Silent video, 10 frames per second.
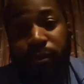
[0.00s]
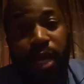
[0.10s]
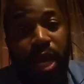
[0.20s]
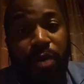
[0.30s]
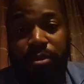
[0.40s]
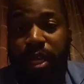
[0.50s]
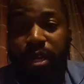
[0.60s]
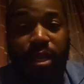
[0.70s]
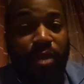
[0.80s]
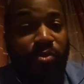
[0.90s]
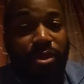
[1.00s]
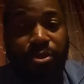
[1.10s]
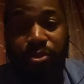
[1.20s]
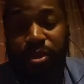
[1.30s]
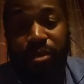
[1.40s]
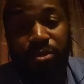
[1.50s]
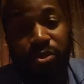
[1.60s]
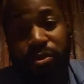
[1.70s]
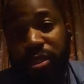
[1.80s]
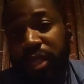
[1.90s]
I went through some
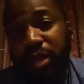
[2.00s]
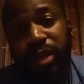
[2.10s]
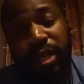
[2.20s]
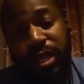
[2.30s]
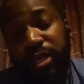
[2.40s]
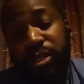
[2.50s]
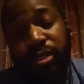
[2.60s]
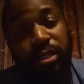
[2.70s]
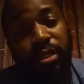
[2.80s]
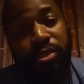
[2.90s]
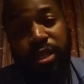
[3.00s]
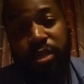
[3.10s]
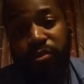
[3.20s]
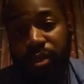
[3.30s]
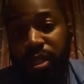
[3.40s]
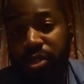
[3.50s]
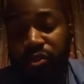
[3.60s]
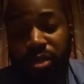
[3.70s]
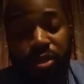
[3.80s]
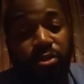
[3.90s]
suicidal ideation and really
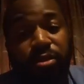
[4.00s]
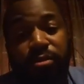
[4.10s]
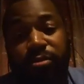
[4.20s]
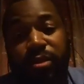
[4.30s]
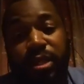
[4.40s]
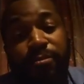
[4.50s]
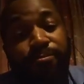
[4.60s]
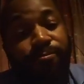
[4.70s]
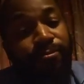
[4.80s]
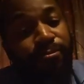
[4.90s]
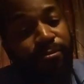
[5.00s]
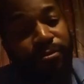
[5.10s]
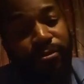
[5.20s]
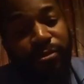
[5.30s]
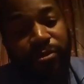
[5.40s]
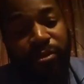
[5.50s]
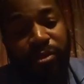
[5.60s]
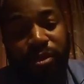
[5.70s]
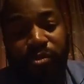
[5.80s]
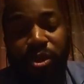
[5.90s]
struggled, but
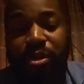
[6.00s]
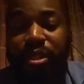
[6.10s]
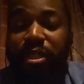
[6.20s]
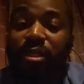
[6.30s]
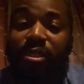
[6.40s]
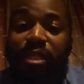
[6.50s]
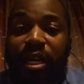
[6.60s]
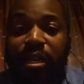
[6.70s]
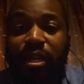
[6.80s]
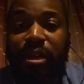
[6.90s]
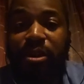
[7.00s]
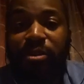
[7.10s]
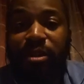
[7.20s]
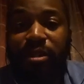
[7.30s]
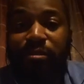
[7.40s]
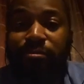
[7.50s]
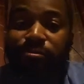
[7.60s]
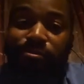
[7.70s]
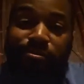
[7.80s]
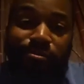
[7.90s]
we're on the good side now, and
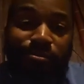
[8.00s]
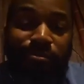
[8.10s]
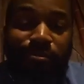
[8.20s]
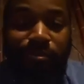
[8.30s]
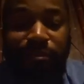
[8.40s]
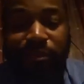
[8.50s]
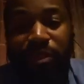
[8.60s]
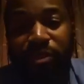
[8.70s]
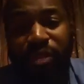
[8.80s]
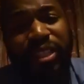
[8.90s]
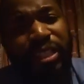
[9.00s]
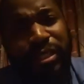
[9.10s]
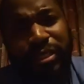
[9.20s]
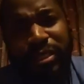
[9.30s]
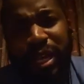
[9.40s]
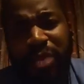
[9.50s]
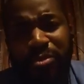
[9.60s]
not the good side,